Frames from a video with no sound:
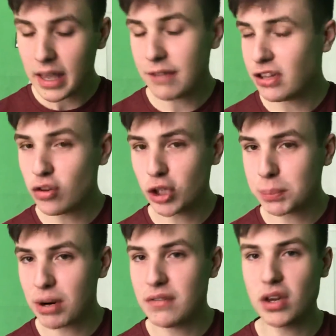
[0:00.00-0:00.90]
If you enjoyed
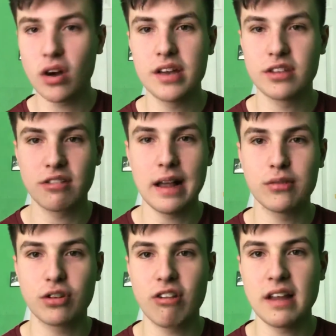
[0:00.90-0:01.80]
this preview, guys, that
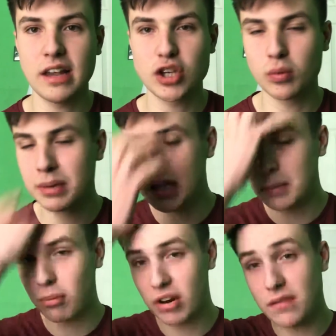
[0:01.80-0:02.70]
was the Grand National
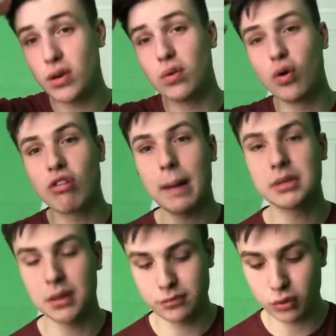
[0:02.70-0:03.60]
Meeting preview, all
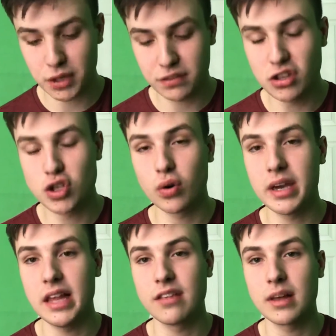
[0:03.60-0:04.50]
wrapped up for you. If you did enjoy
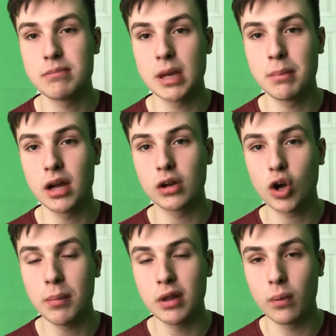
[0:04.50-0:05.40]
it, hit the thumbs up button,
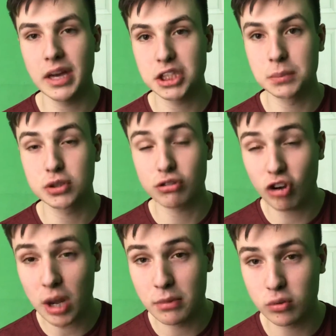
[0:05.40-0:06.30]
comment away,
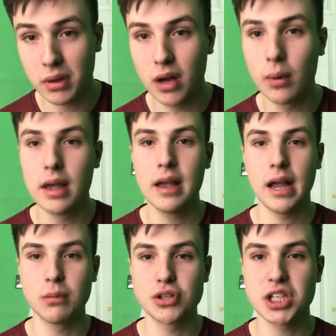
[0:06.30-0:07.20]
subscribe as well,
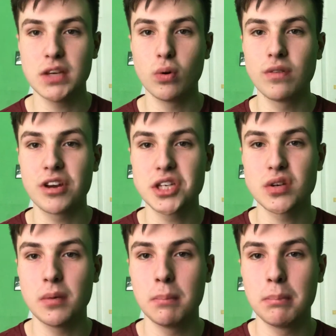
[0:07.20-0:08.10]
and we'll see you all very
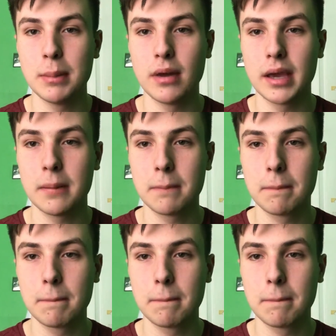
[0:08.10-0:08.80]
soon. Bye-bye.